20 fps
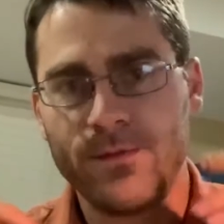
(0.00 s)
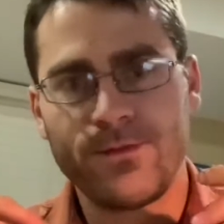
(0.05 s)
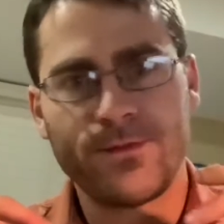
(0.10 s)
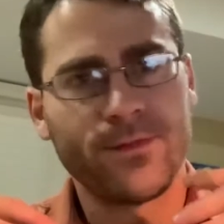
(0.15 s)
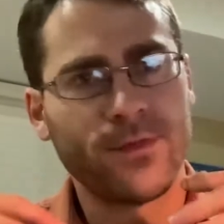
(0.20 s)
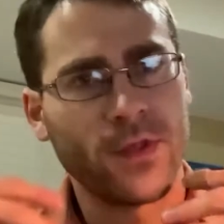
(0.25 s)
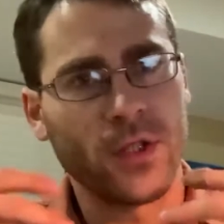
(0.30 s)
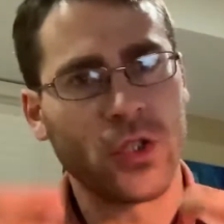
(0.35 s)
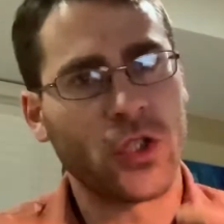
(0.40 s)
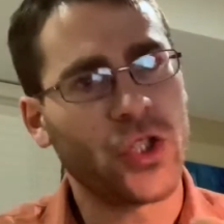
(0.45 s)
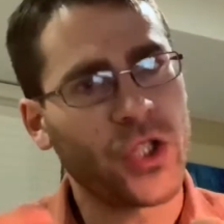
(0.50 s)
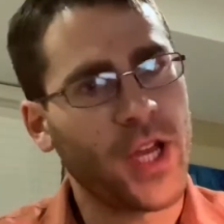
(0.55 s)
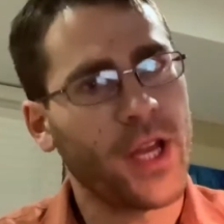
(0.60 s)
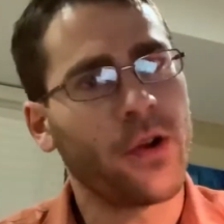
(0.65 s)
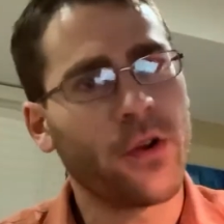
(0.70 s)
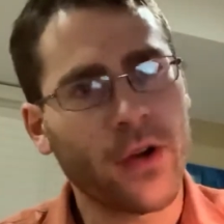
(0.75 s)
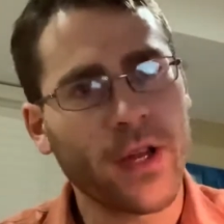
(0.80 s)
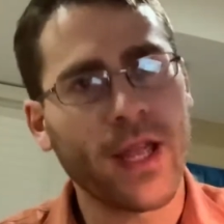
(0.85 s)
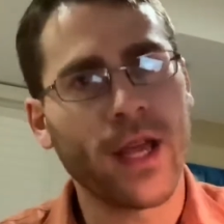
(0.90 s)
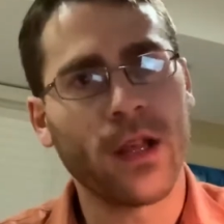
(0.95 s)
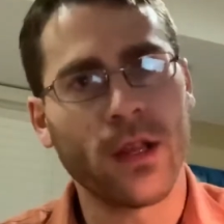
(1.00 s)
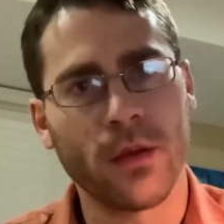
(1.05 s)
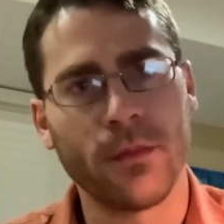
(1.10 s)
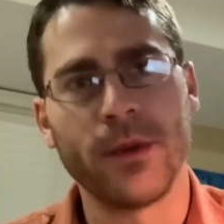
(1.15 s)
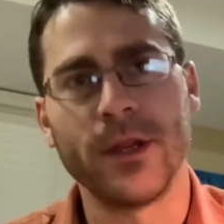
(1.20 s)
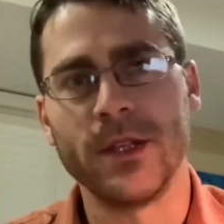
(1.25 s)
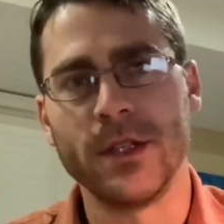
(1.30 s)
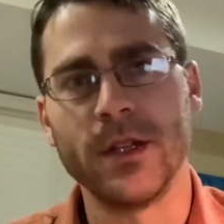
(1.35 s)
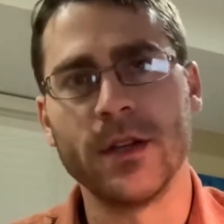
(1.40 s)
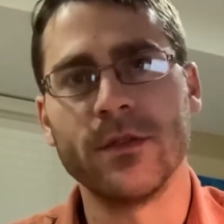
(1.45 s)
The sherry
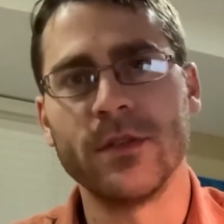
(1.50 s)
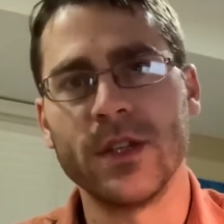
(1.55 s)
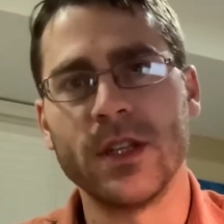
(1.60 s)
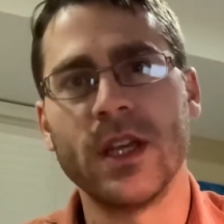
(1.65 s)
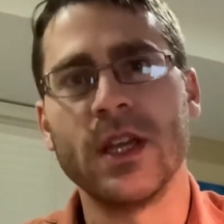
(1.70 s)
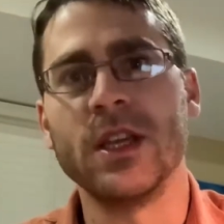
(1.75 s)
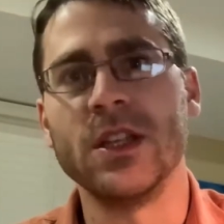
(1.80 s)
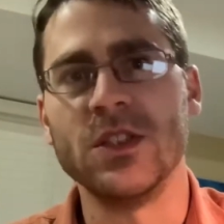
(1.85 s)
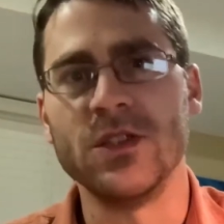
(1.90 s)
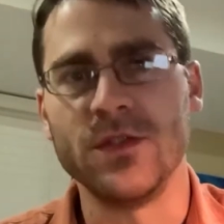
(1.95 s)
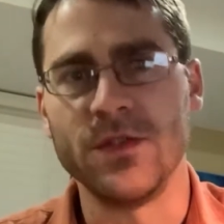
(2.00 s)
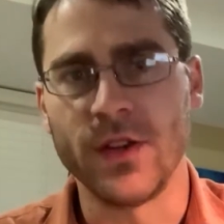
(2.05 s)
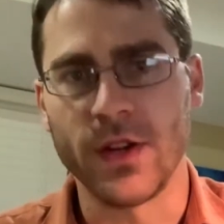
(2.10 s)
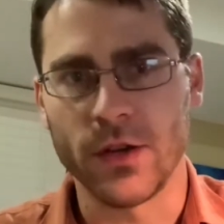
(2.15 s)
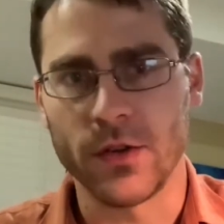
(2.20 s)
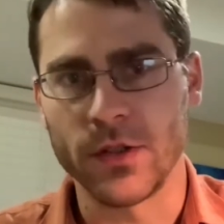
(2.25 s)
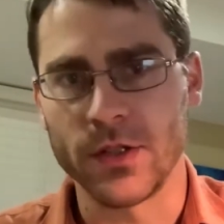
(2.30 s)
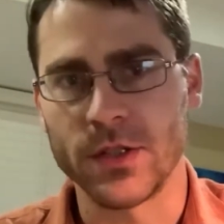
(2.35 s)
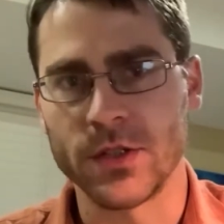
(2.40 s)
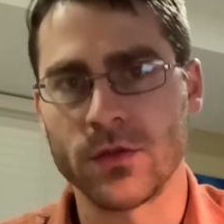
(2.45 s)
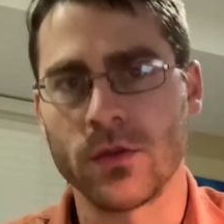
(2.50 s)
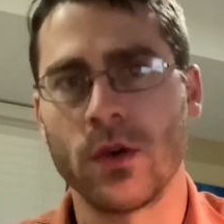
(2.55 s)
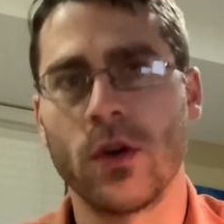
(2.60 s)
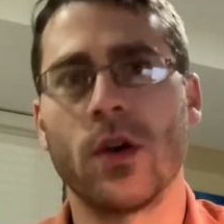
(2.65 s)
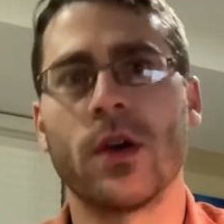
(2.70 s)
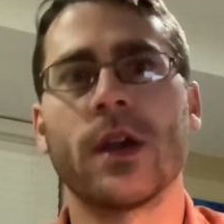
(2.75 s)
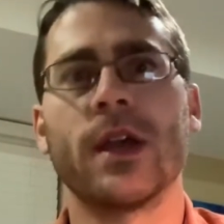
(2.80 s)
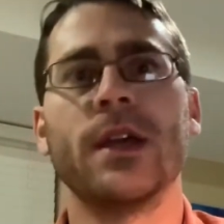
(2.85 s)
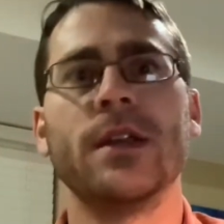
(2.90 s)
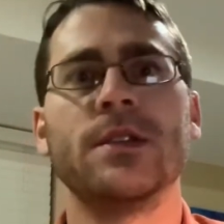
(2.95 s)
element of it is very
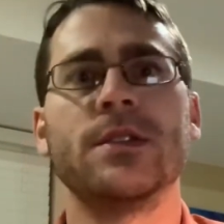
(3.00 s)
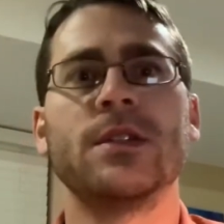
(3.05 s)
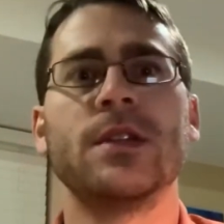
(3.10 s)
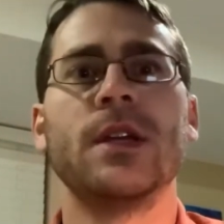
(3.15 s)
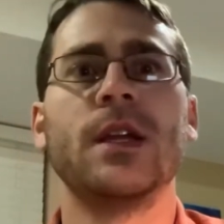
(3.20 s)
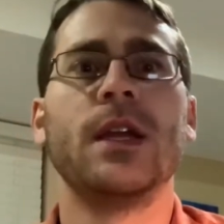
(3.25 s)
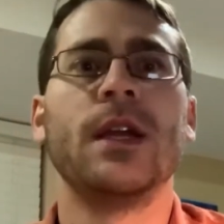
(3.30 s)
strong. It's